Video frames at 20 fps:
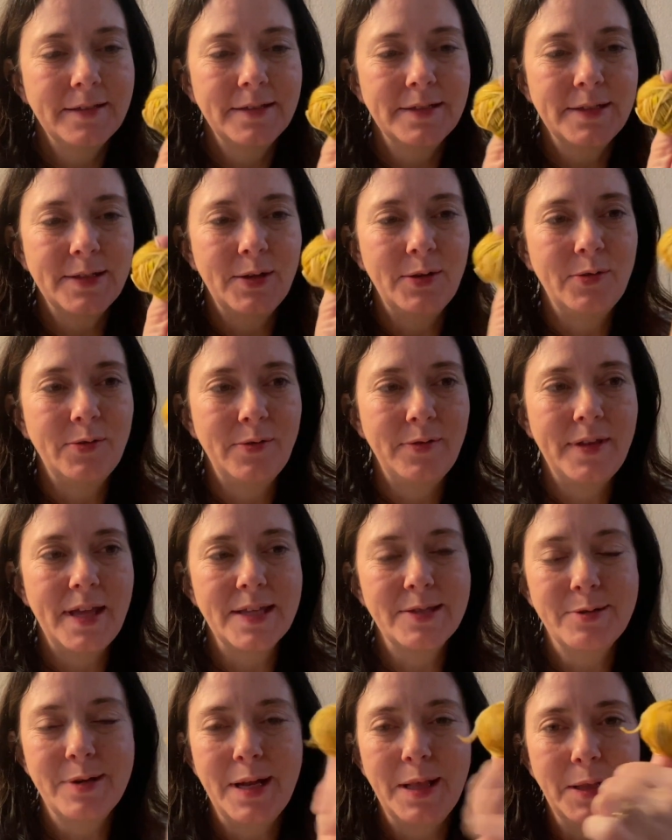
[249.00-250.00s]
So
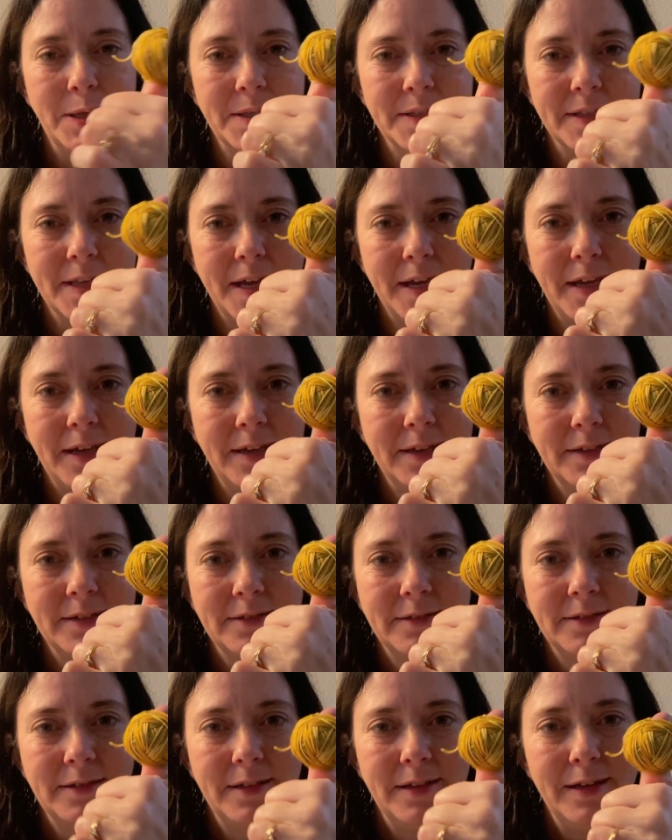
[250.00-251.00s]
that's what it looks like.
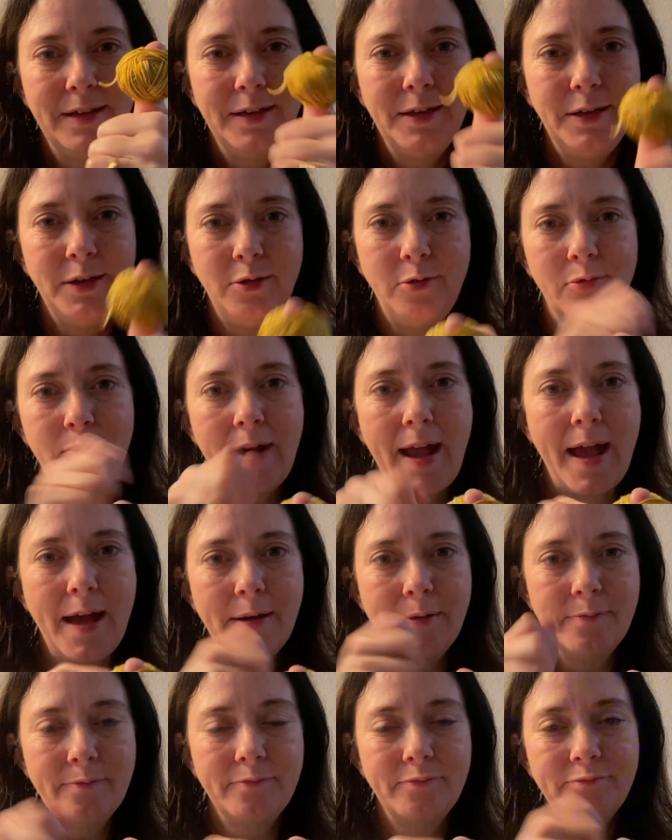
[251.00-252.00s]
You
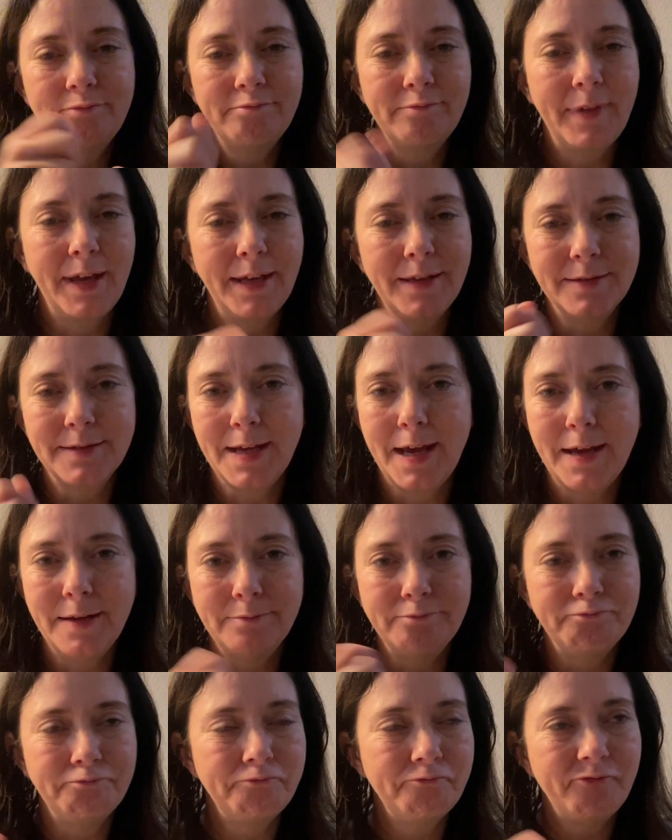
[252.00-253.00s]
wrap like
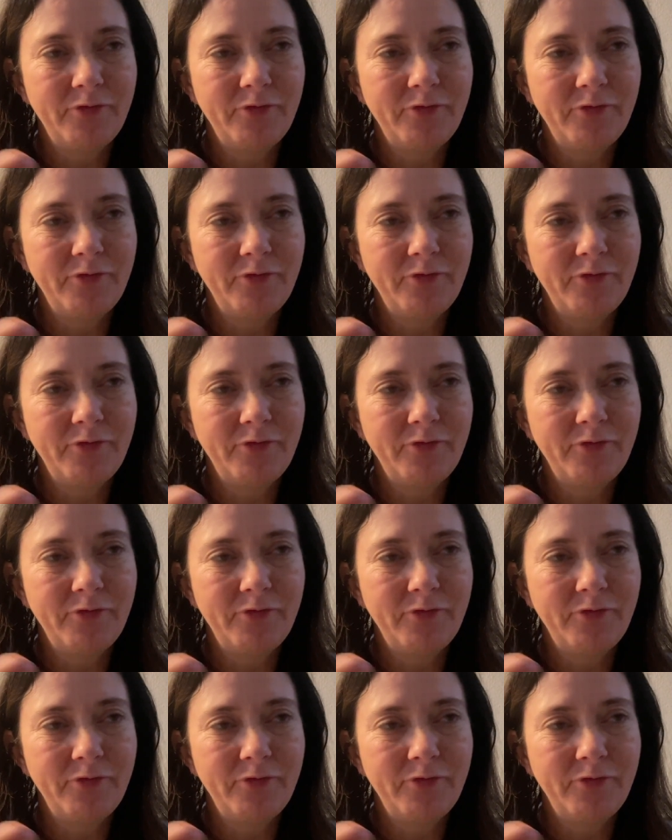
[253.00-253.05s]
10,